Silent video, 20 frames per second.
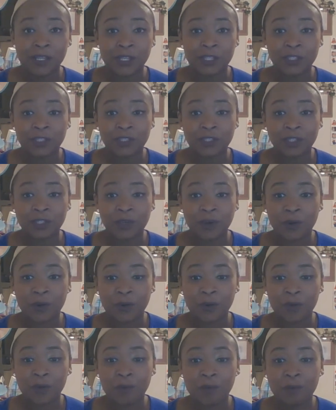
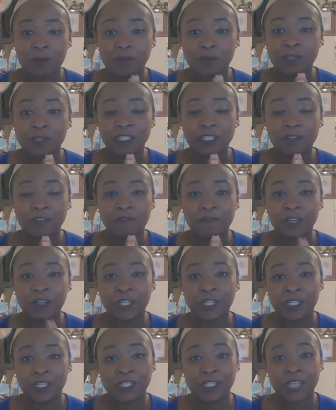So such a
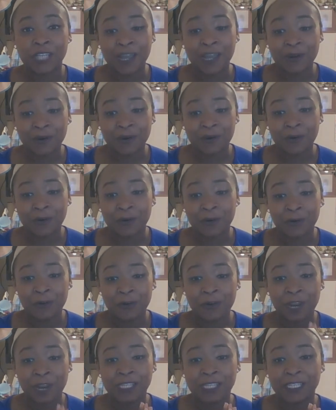vicious cycle
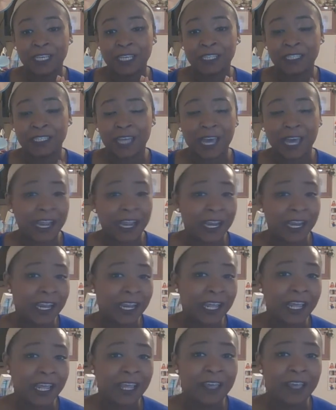creates
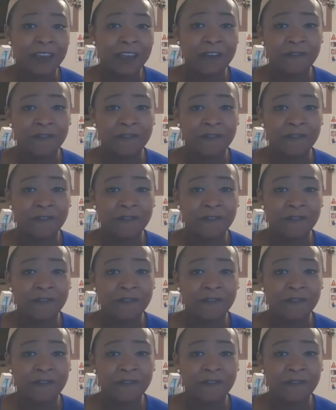anxiety,